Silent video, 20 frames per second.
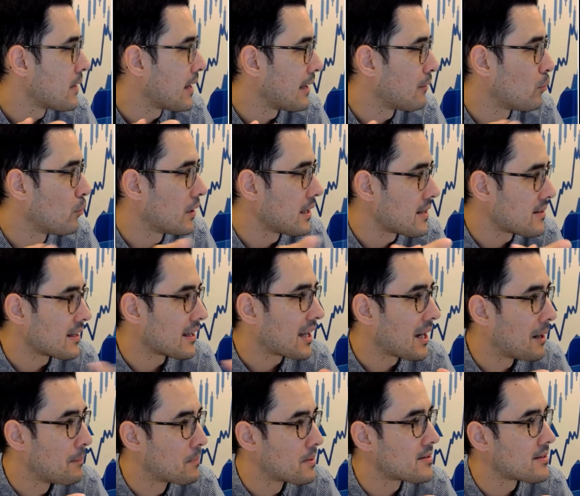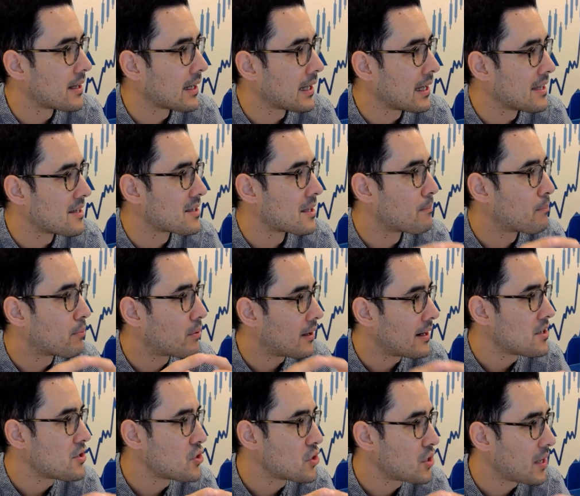And what it's encompassing is the
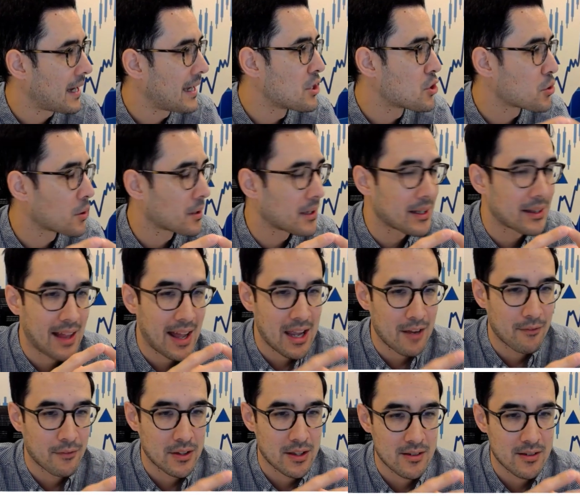price change on the day of a